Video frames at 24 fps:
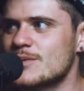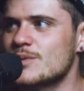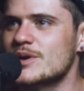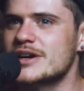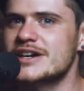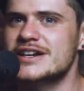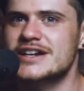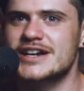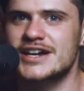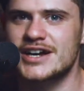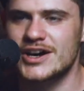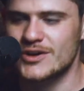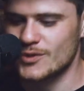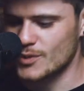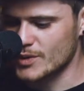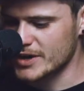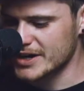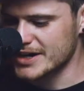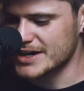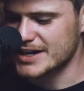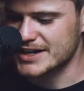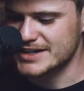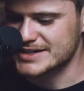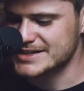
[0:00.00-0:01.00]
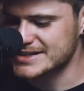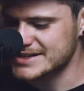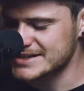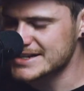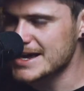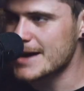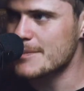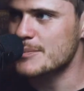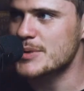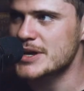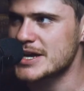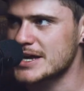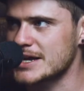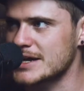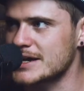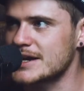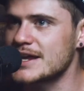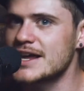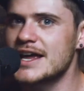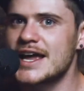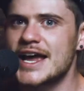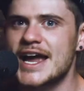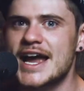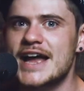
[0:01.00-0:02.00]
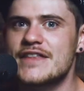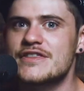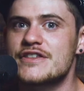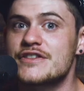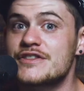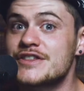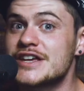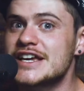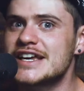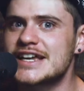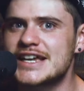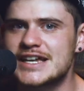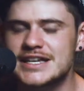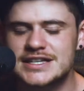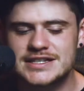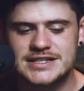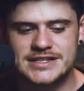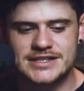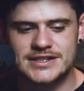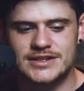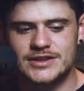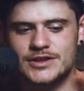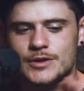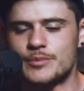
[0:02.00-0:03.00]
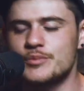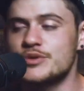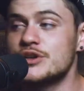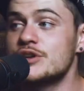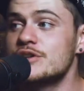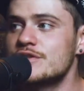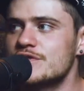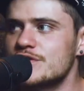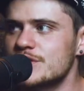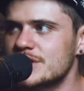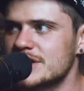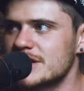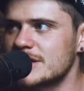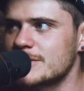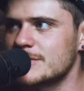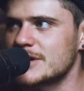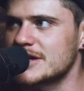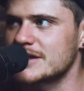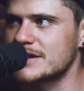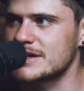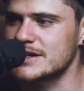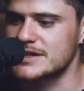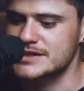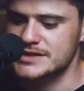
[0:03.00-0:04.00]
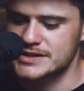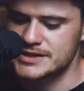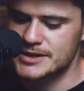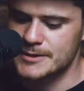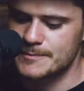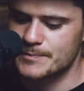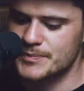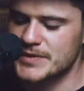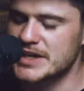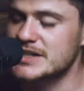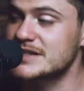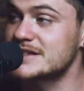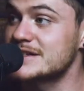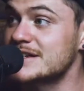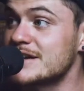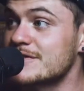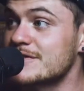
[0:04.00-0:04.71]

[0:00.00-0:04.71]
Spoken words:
and we're gonna step in. And the thing is, the beautiful thing about this that's